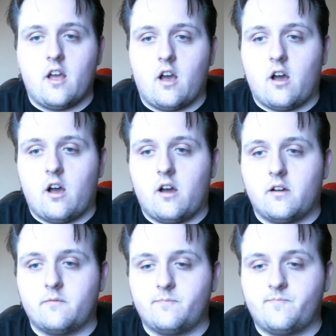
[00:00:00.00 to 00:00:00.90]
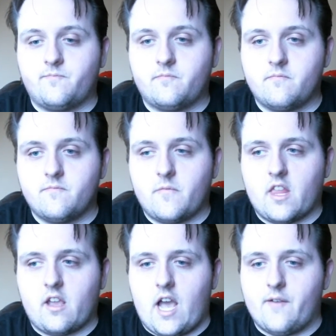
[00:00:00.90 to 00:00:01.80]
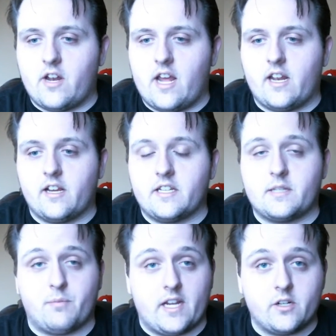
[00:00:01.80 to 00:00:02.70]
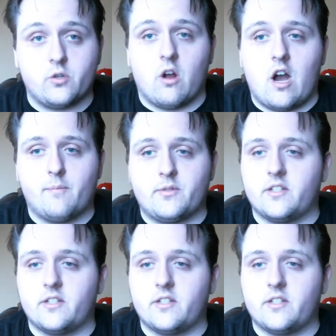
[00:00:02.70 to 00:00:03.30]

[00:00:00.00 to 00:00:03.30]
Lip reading: I haven't had any speed drops.